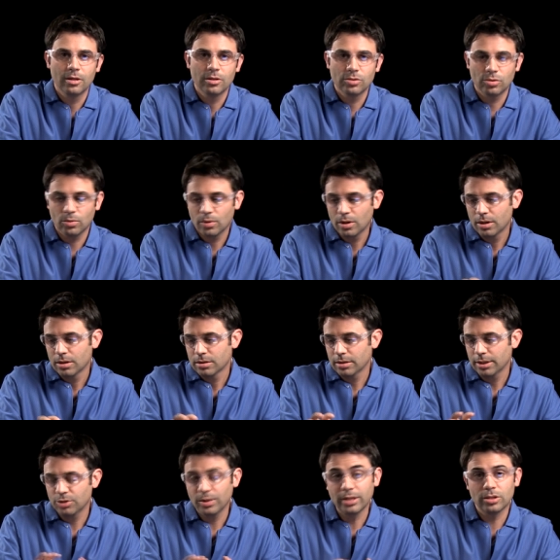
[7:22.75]
So
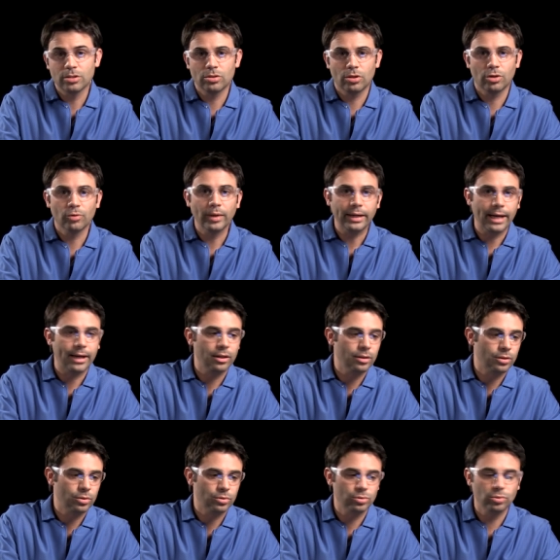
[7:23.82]
titrations are a great
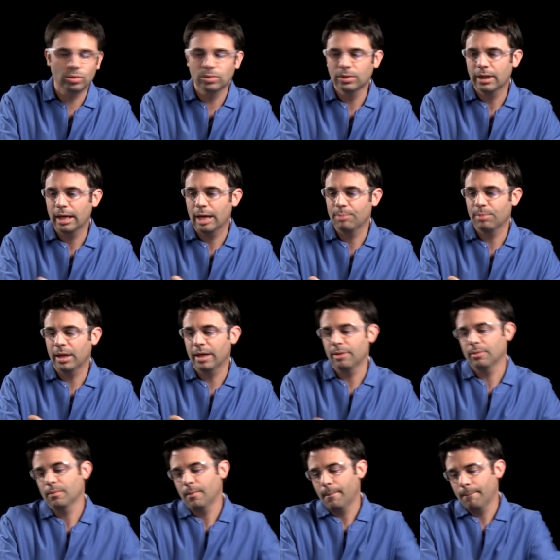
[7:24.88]
analytical tool, and
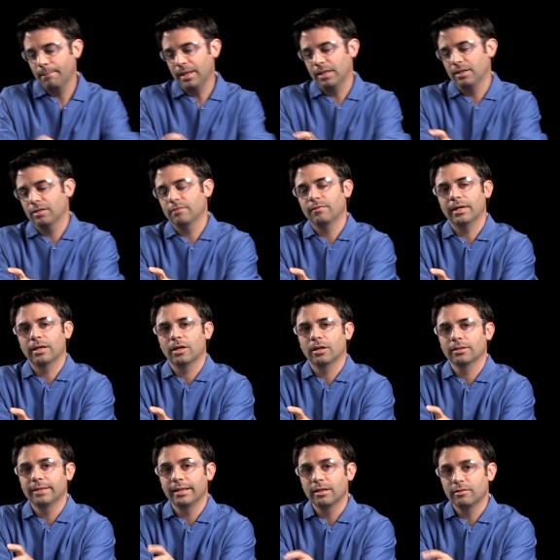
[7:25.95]
by making adva
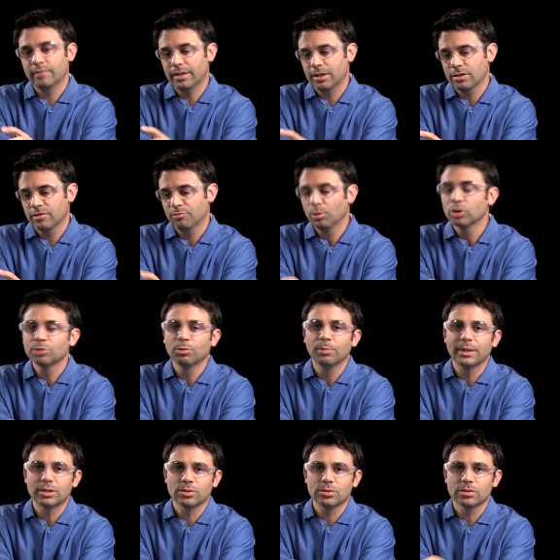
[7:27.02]
uh, taking advantage of multiple
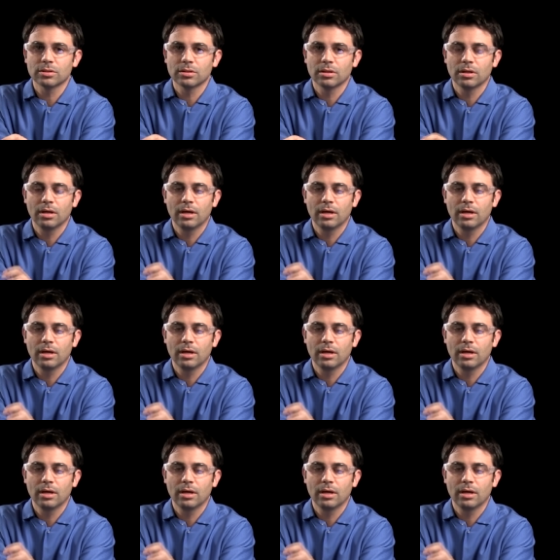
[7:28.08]
measures